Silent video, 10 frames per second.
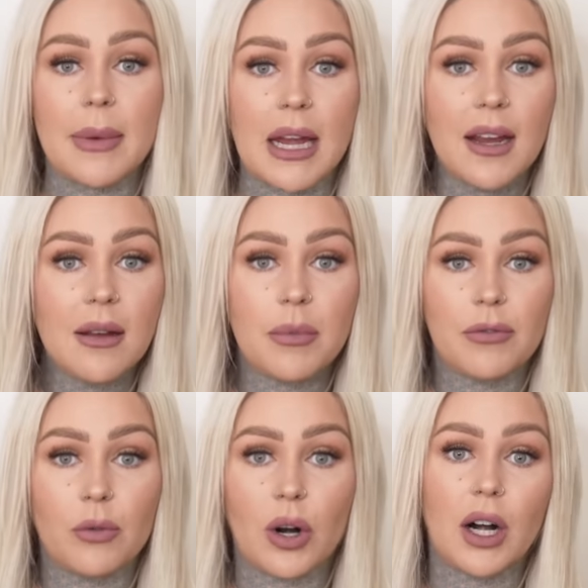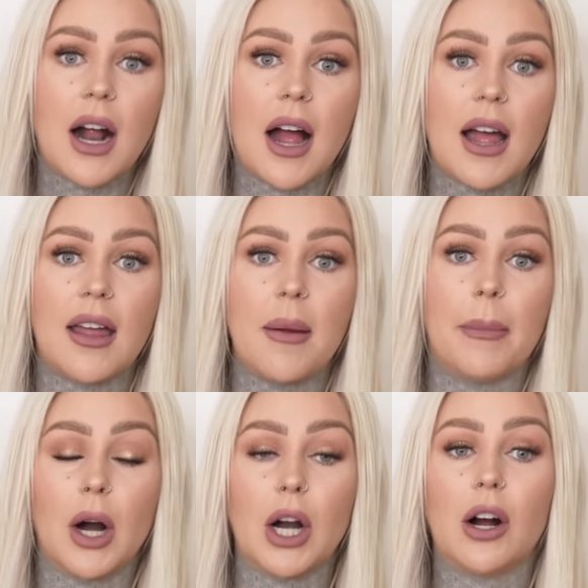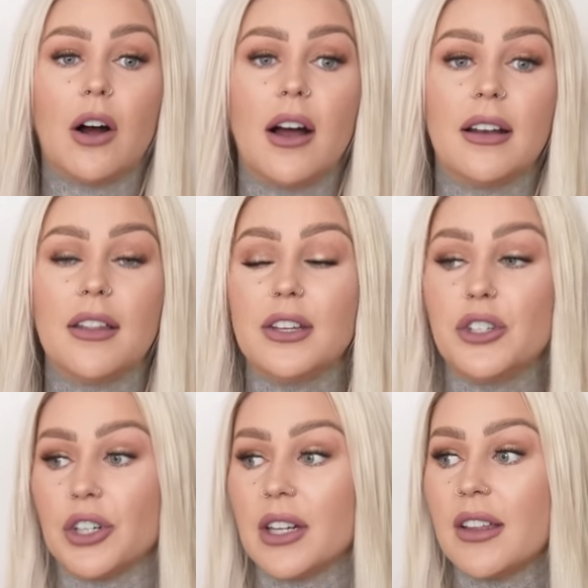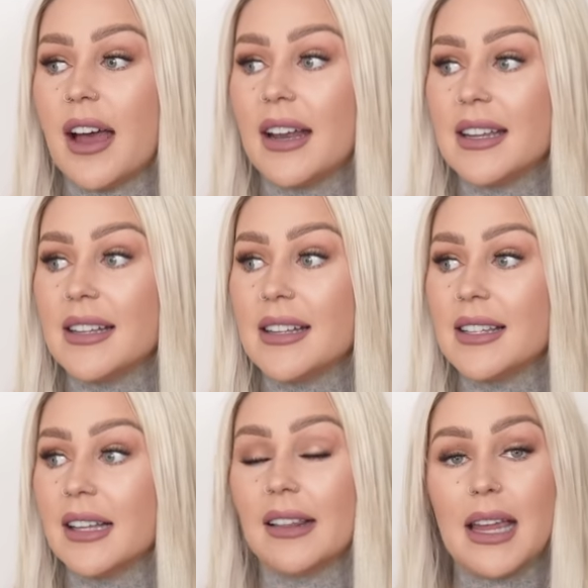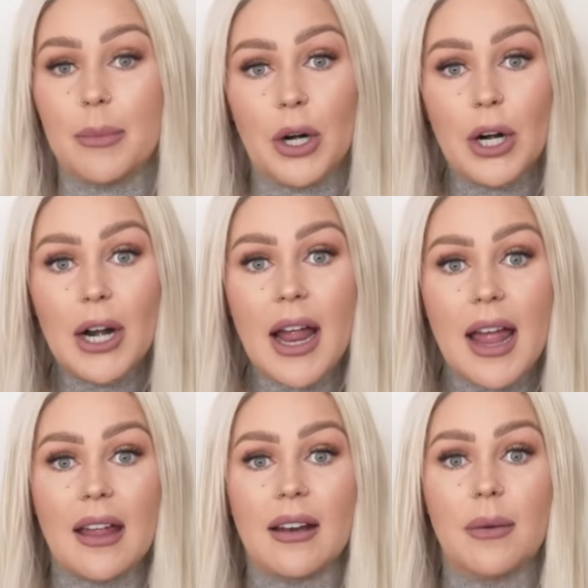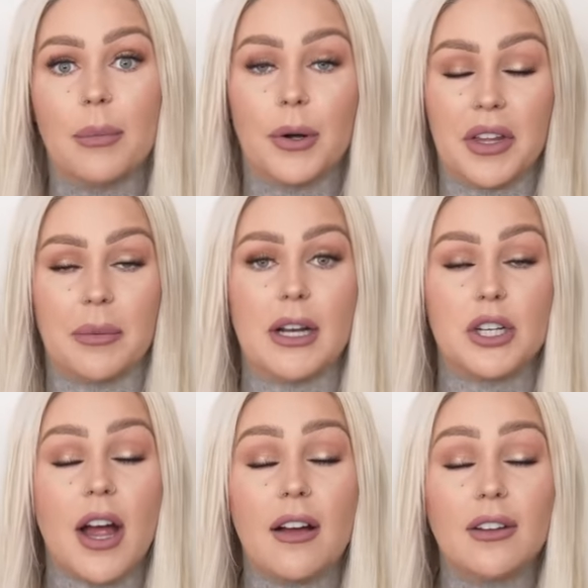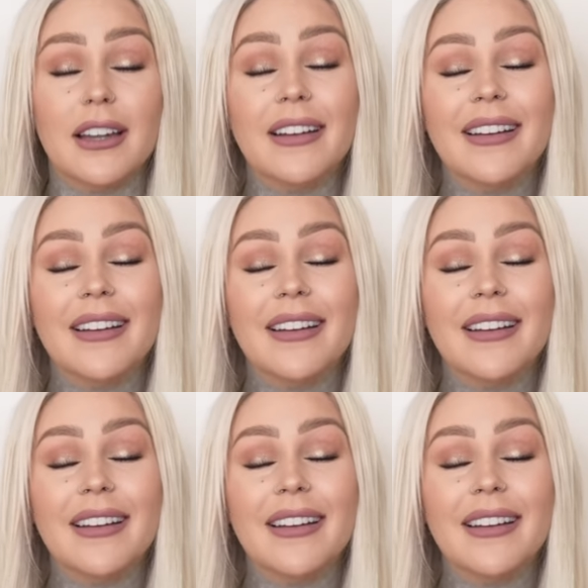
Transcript: me before I embark on the journey that is labor and birthing my child,